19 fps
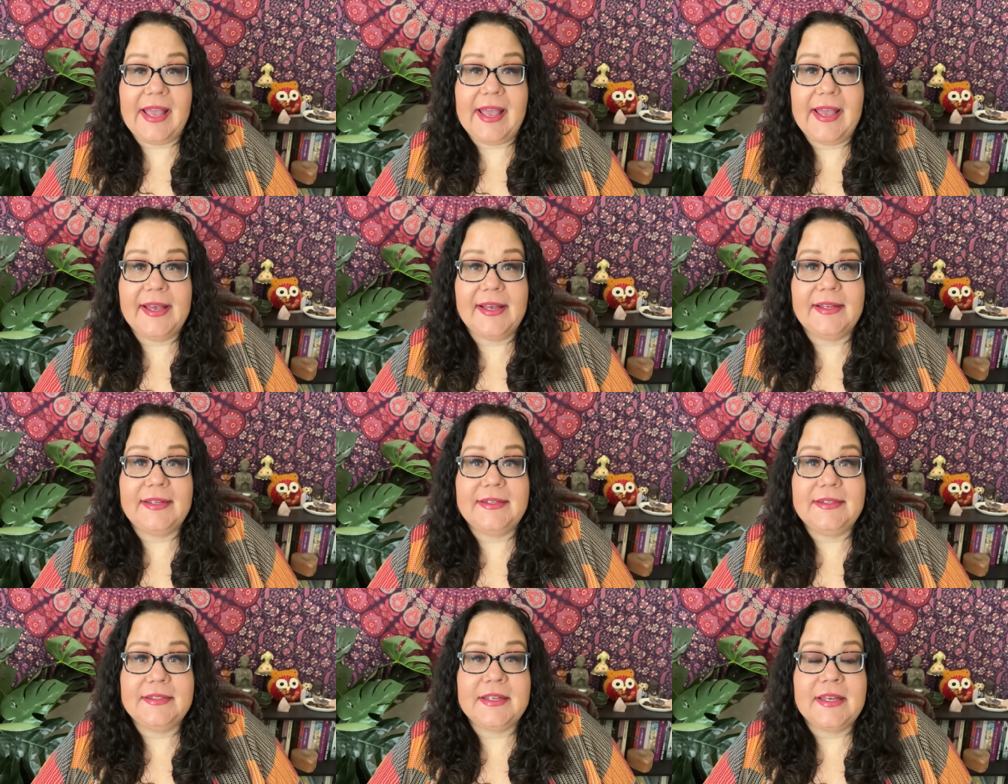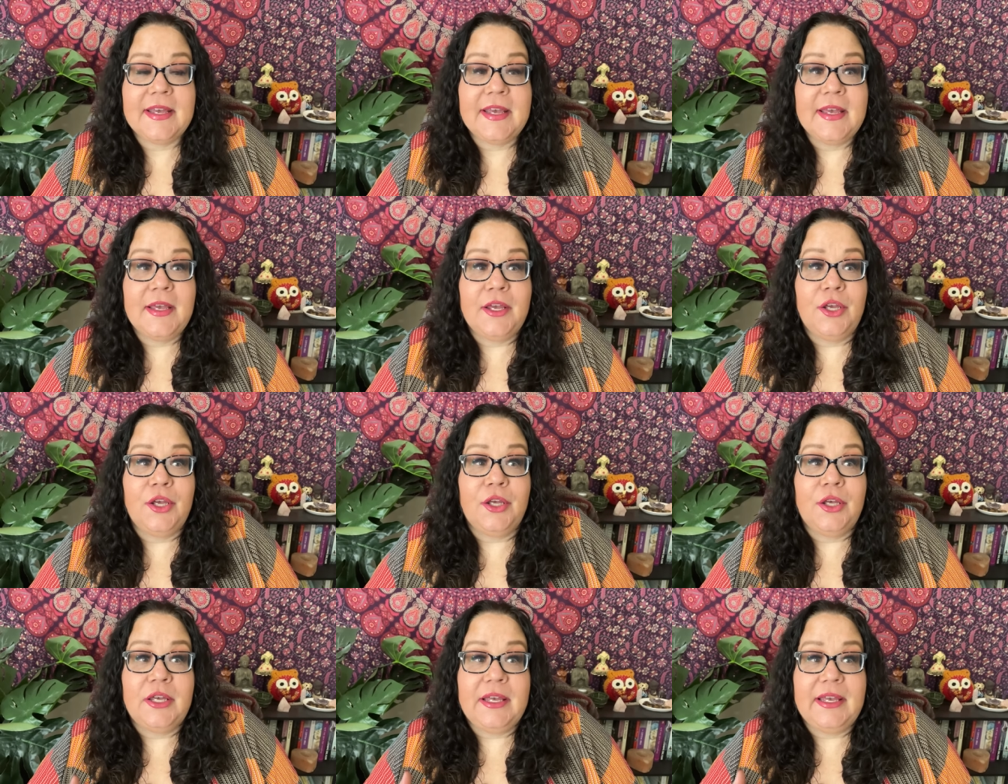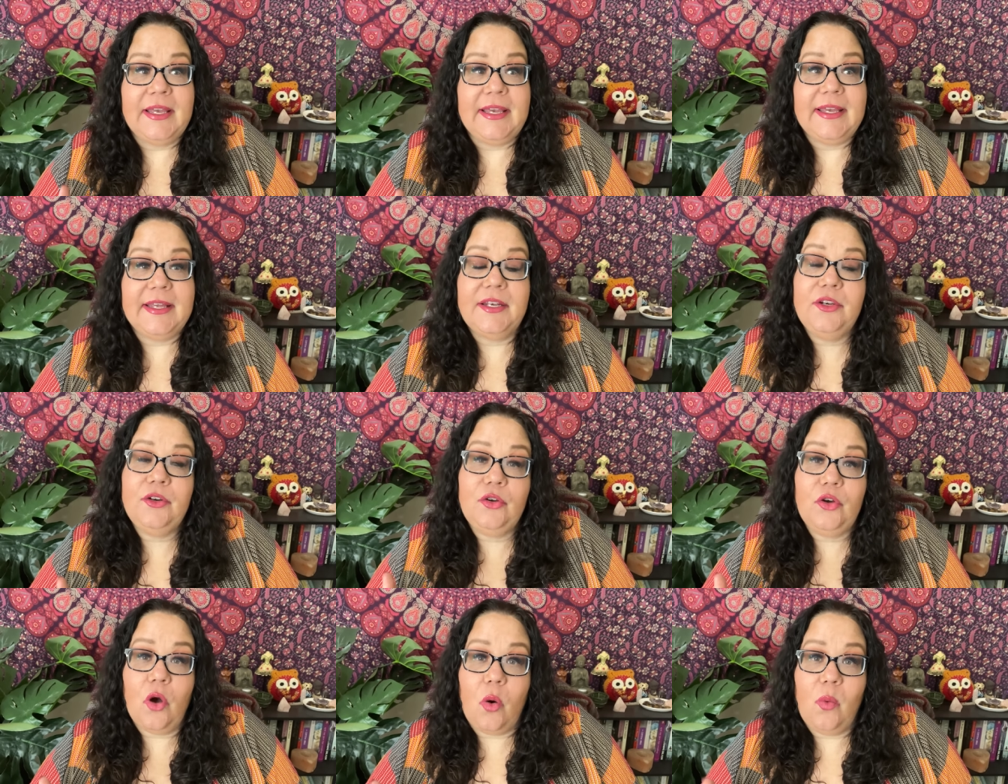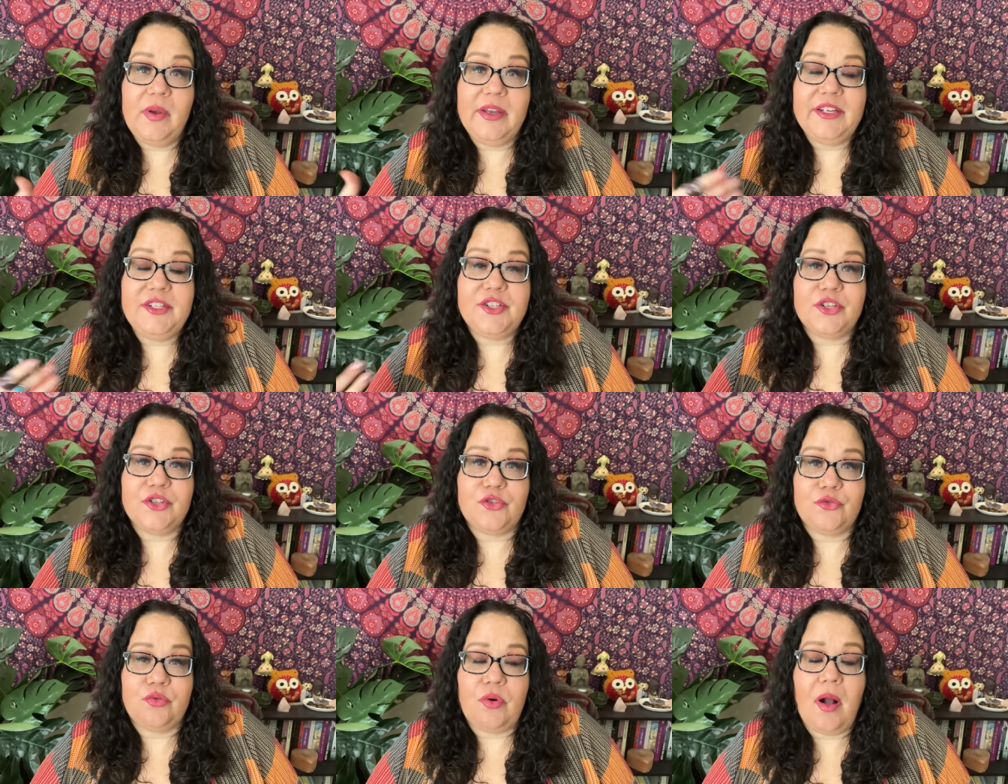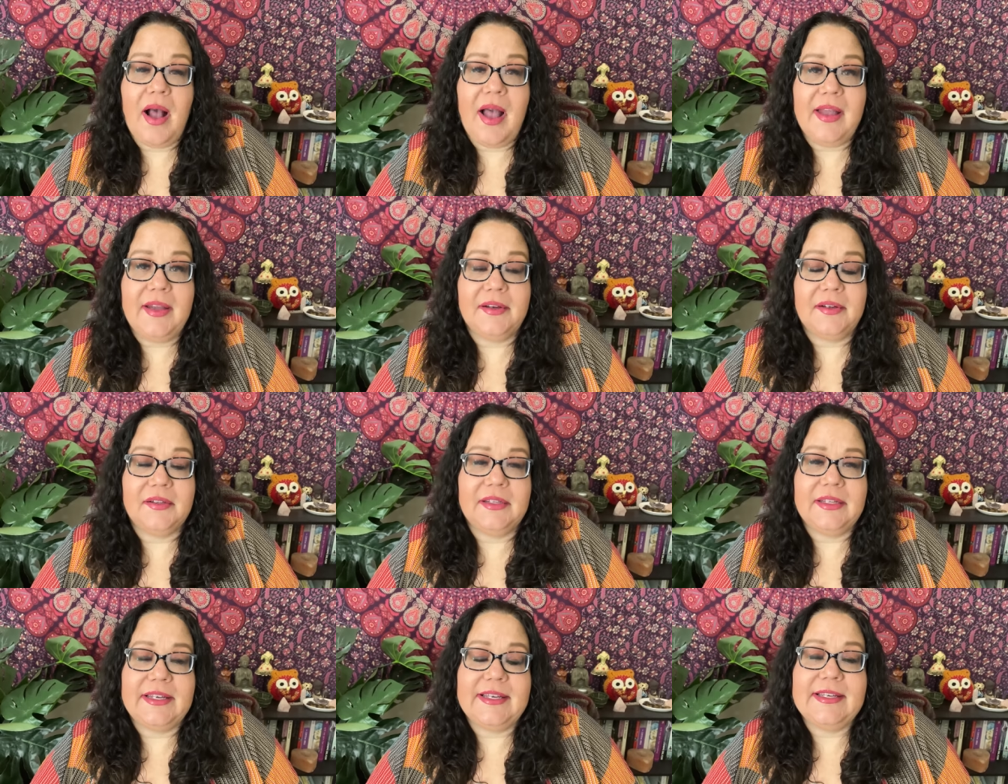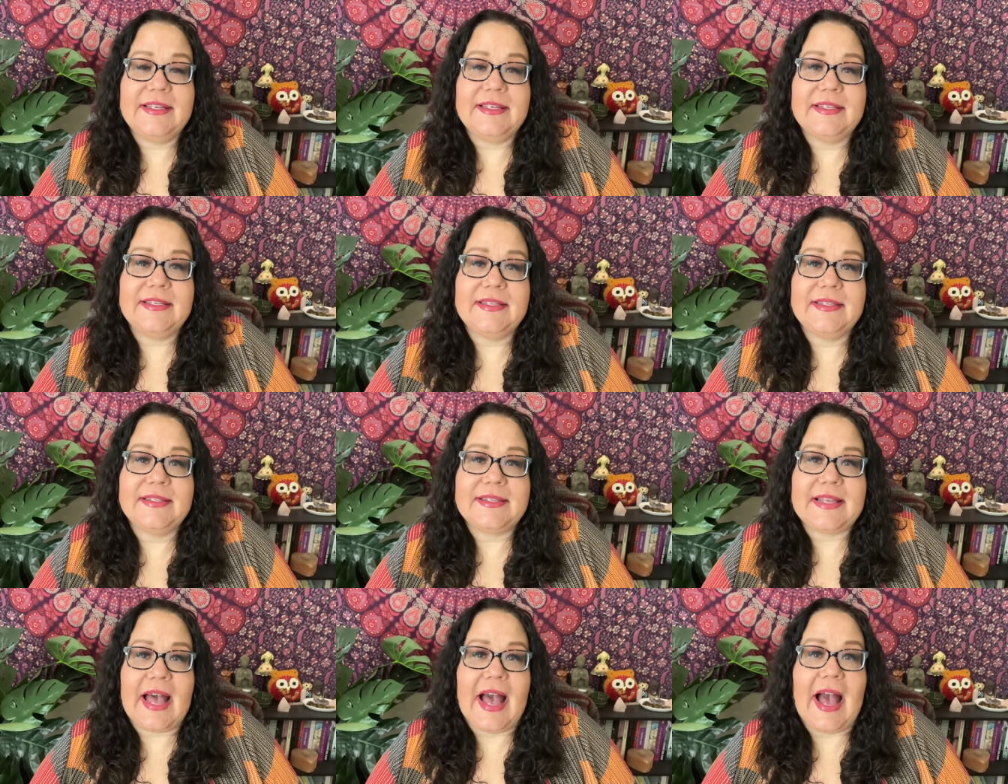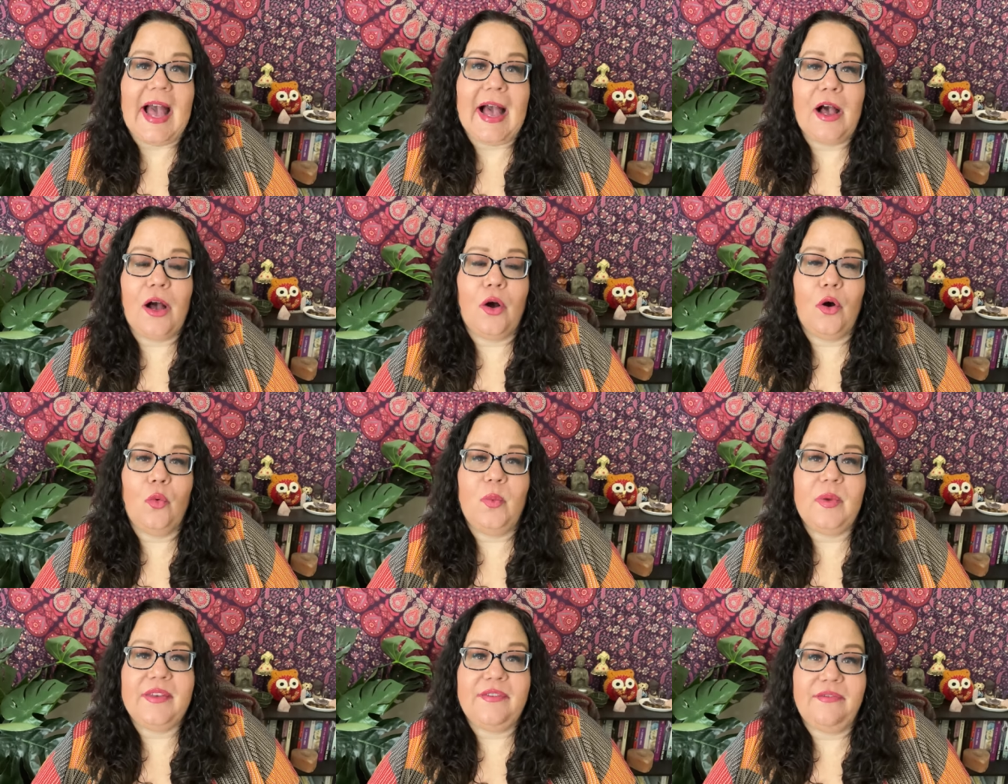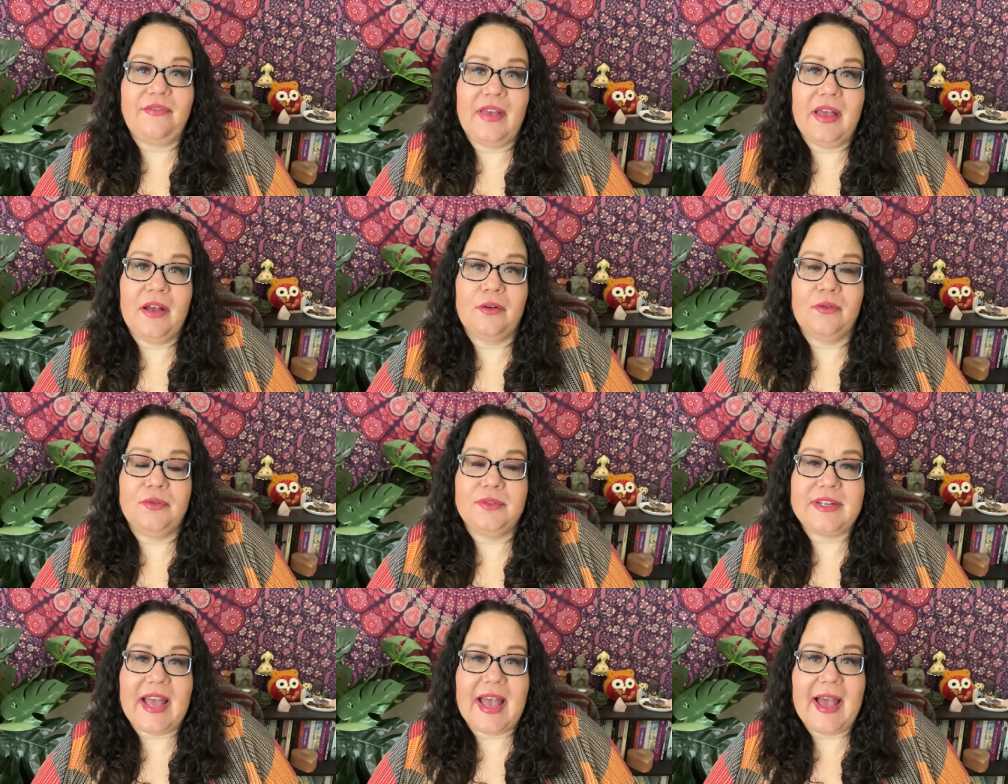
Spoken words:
And in going to trial is how we found